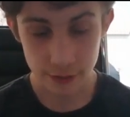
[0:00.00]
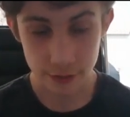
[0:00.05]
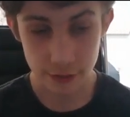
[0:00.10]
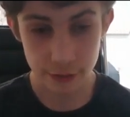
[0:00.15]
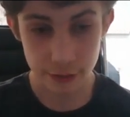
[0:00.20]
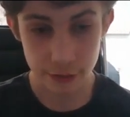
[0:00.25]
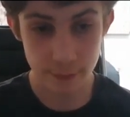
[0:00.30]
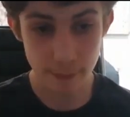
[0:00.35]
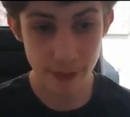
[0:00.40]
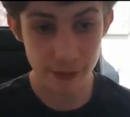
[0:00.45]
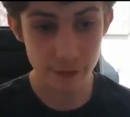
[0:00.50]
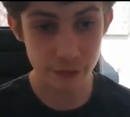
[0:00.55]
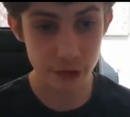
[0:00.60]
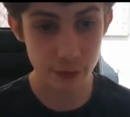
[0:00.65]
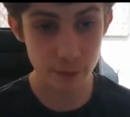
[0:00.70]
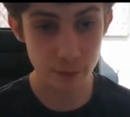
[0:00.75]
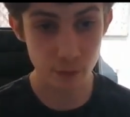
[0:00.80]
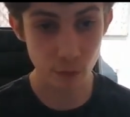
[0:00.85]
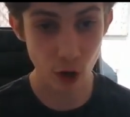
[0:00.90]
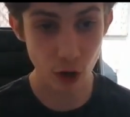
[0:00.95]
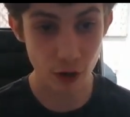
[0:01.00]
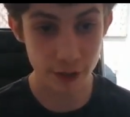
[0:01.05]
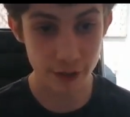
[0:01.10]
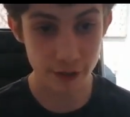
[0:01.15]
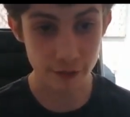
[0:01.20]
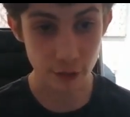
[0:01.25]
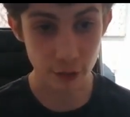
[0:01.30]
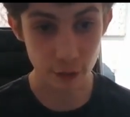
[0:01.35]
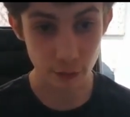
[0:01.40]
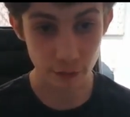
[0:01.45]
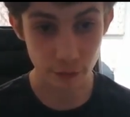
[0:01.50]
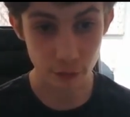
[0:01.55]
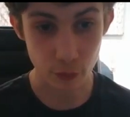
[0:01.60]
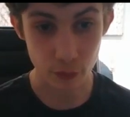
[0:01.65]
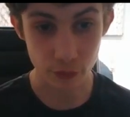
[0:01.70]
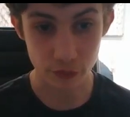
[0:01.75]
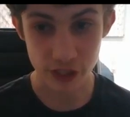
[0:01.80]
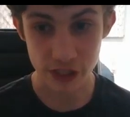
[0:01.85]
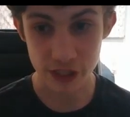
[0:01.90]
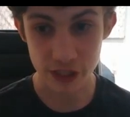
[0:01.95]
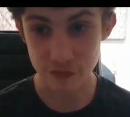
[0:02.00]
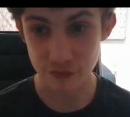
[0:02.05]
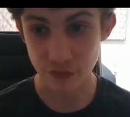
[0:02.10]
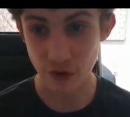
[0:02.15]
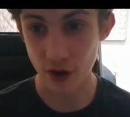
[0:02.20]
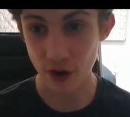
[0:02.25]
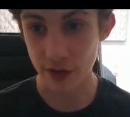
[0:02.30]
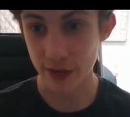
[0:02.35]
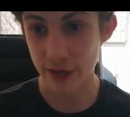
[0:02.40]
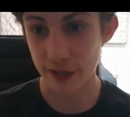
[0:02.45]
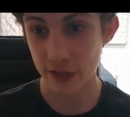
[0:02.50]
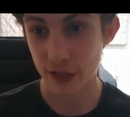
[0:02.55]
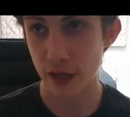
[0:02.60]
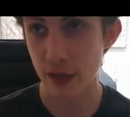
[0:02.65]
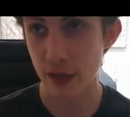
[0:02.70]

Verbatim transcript: you, you, mentioned Ryder, of course, he's fighting